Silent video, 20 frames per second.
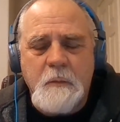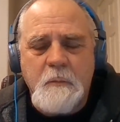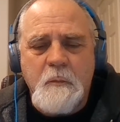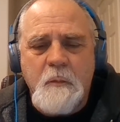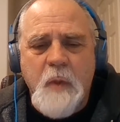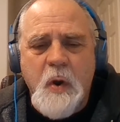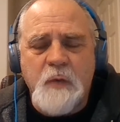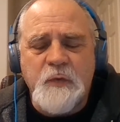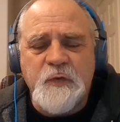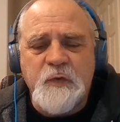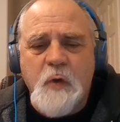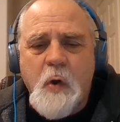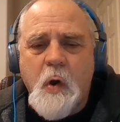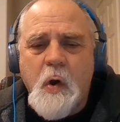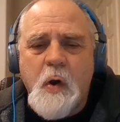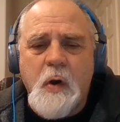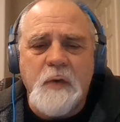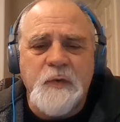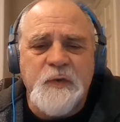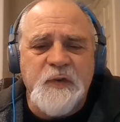Most
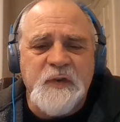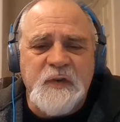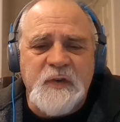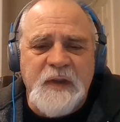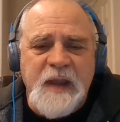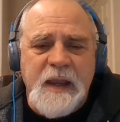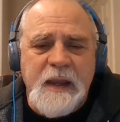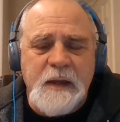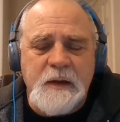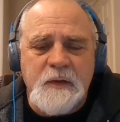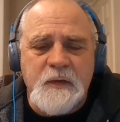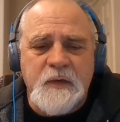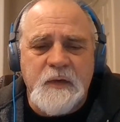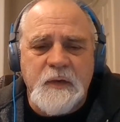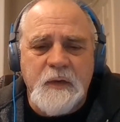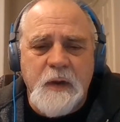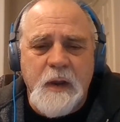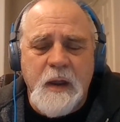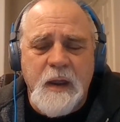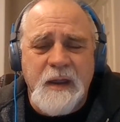all
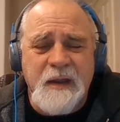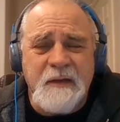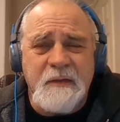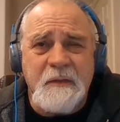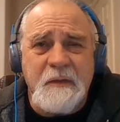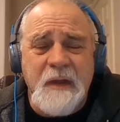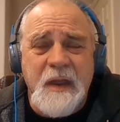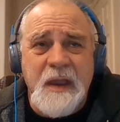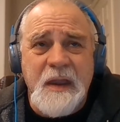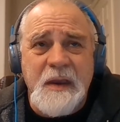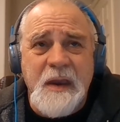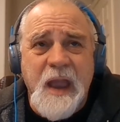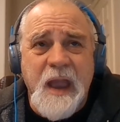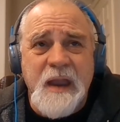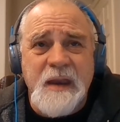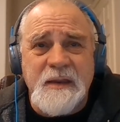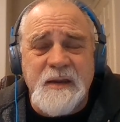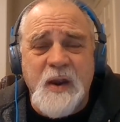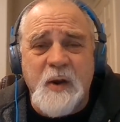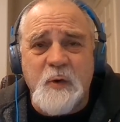states
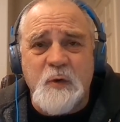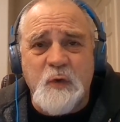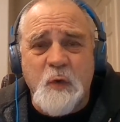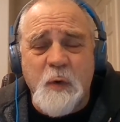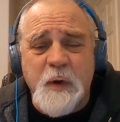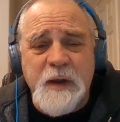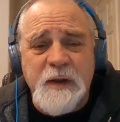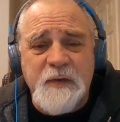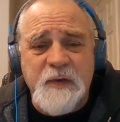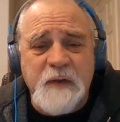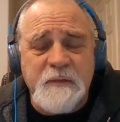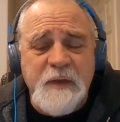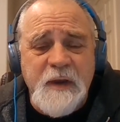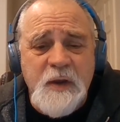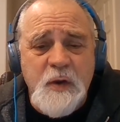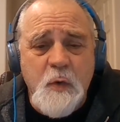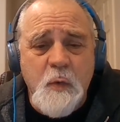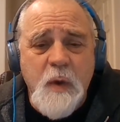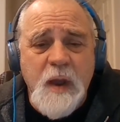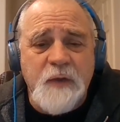and territories of the
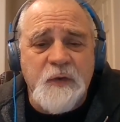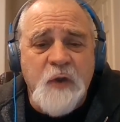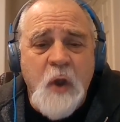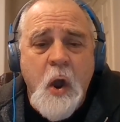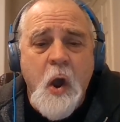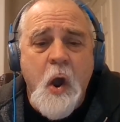U.S.